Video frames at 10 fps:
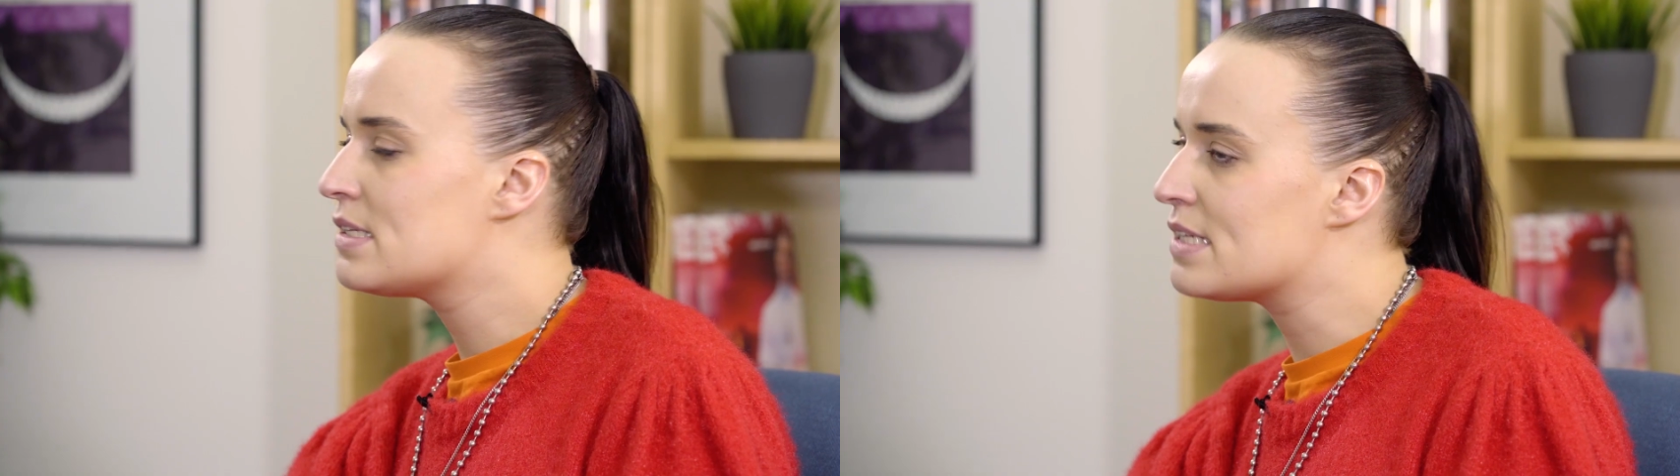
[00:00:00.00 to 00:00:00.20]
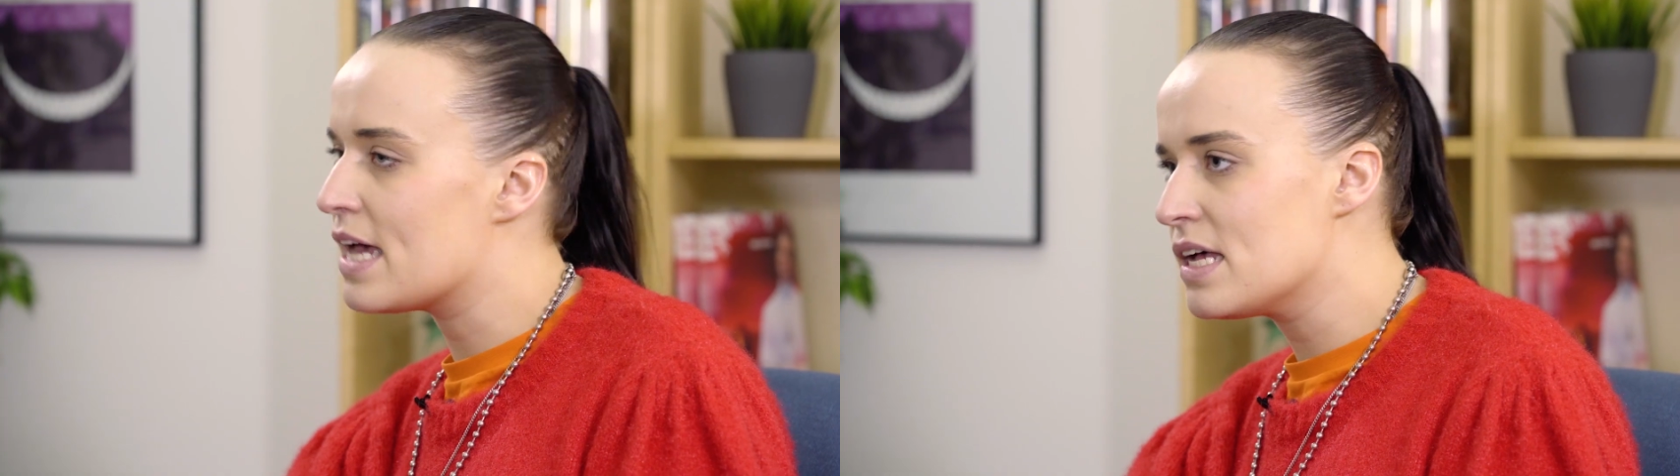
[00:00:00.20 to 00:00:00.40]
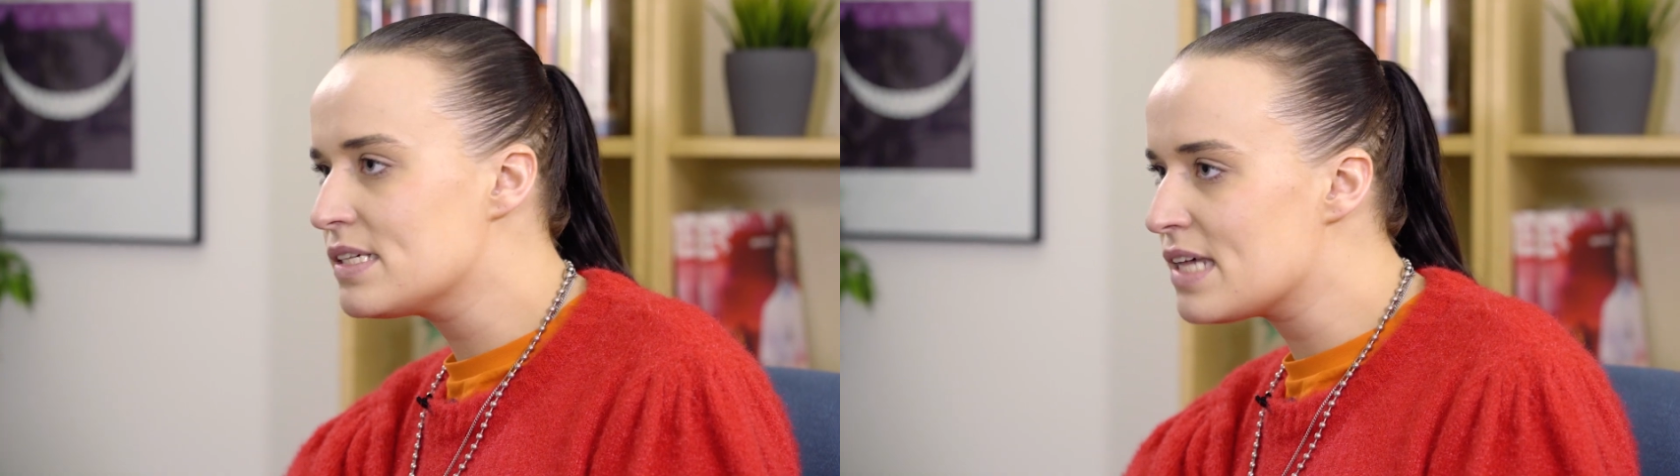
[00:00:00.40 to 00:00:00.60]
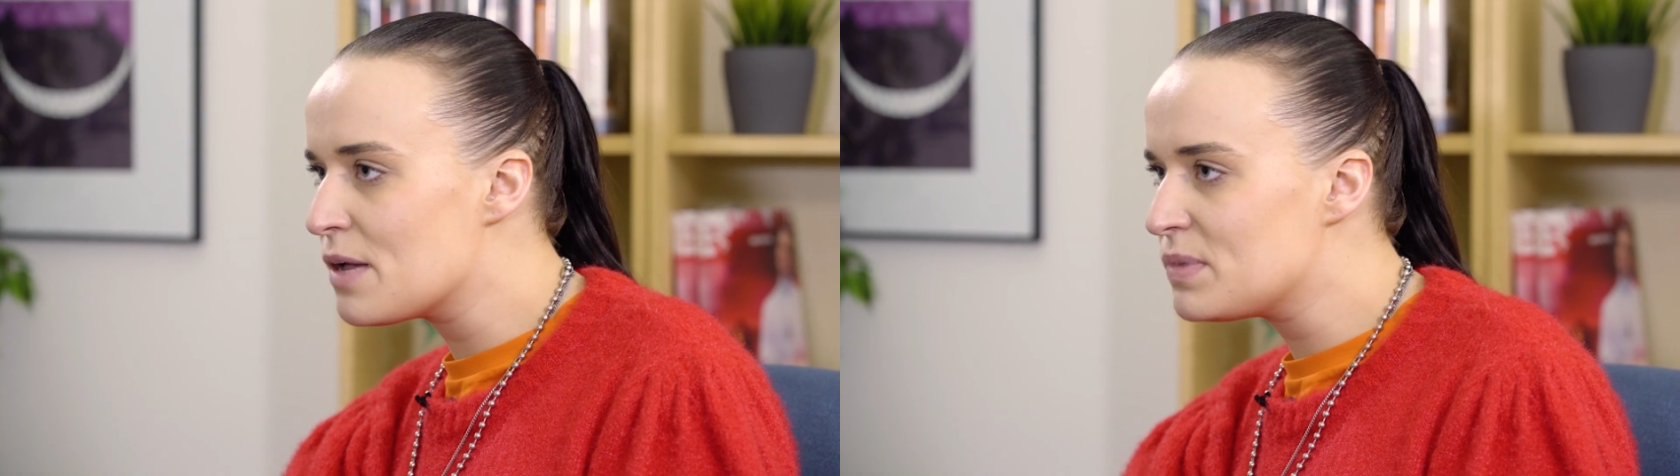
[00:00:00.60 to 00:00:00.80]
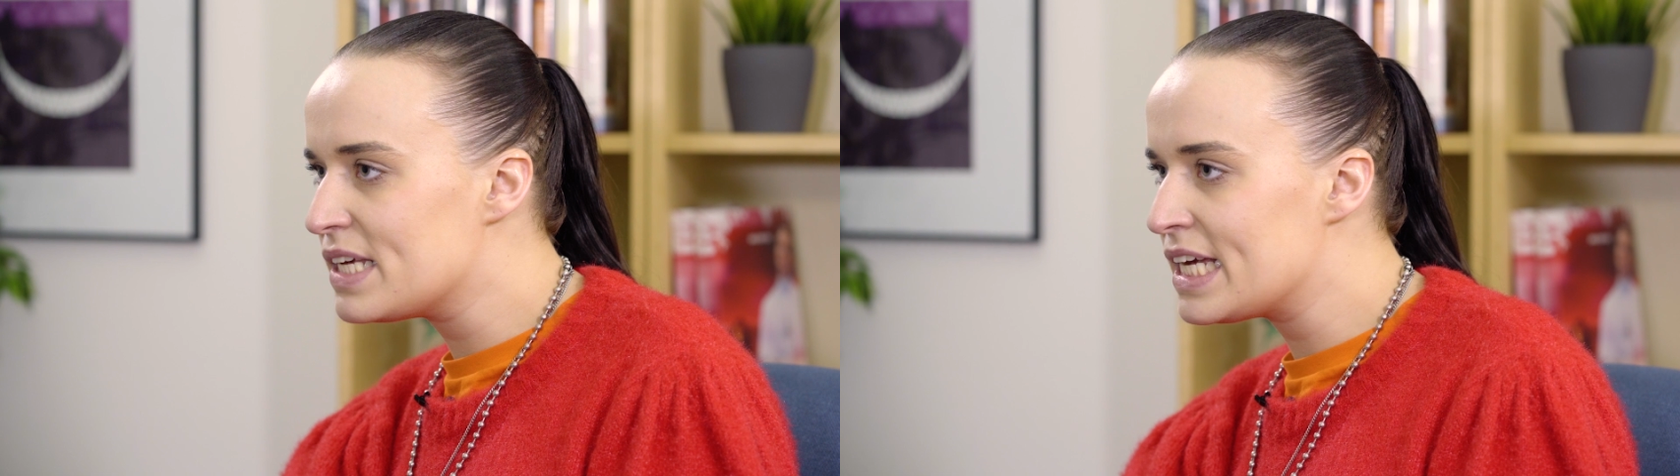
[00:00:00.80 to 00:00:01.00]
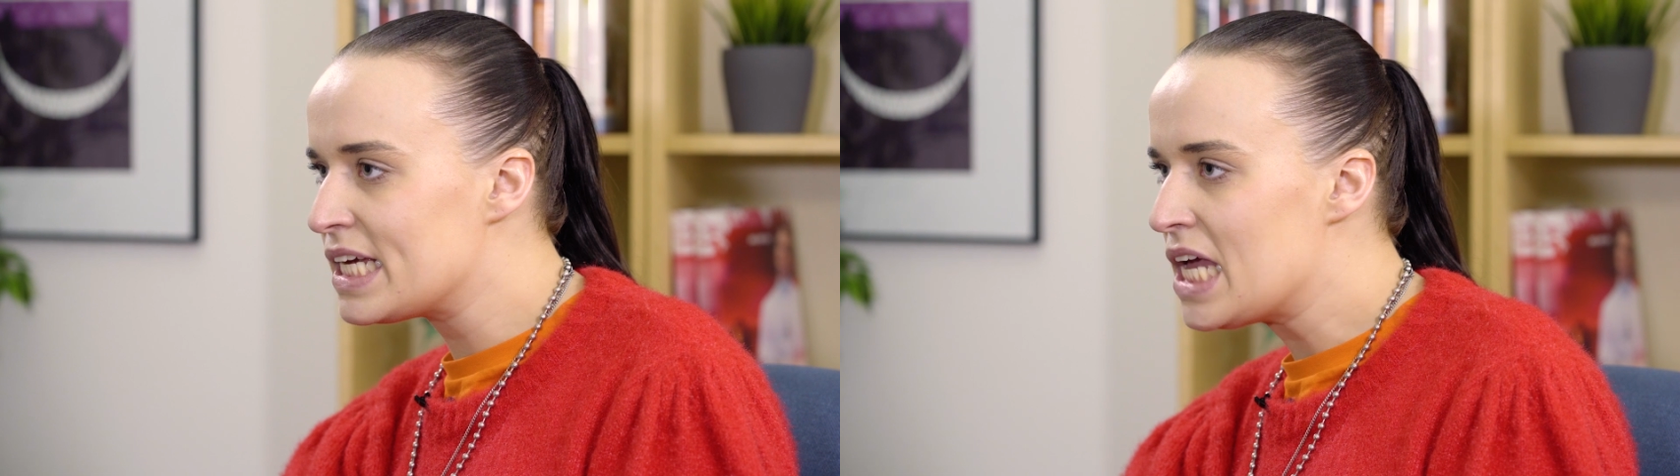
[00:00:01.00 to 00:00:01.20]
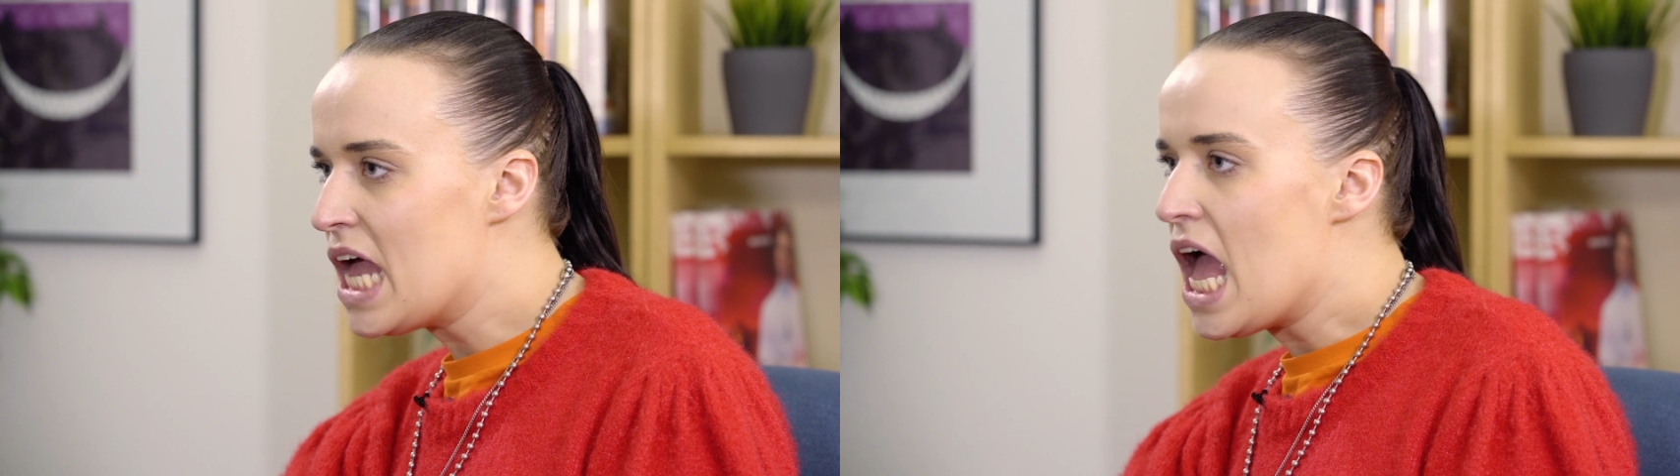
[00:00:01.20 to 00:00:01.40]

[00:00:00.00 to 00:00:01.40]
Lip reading: sell something.